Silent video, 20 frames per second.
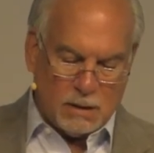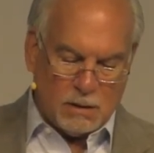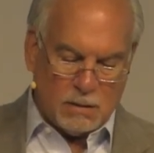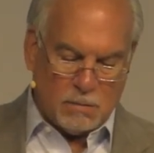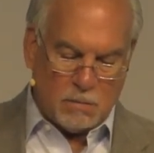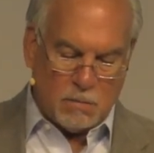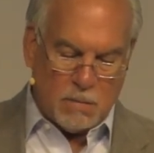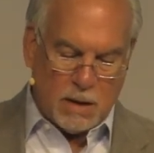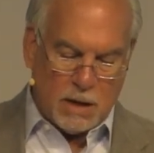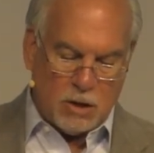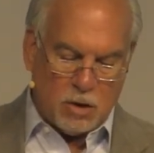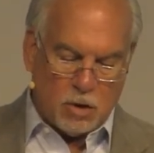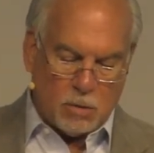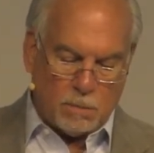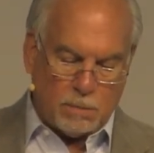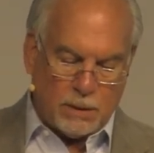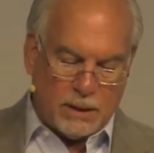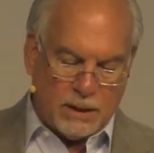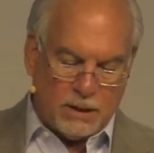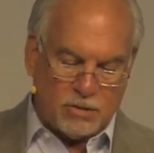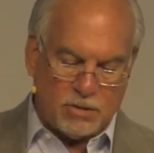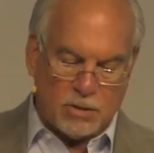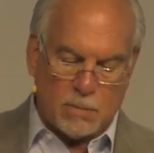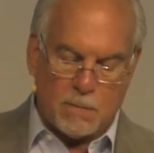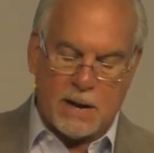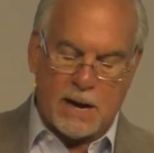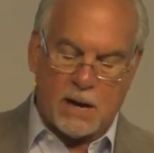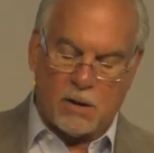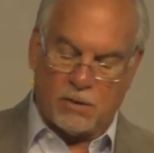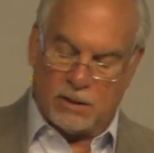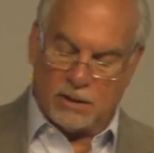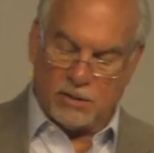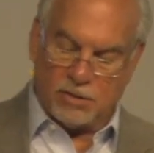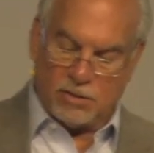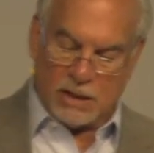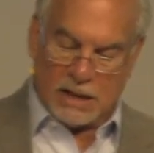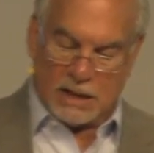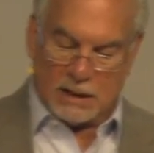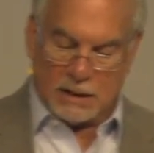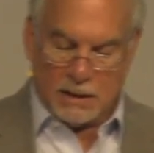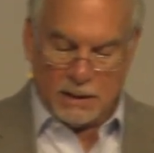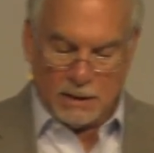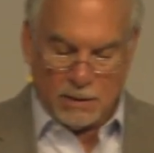may your peace abound, he said.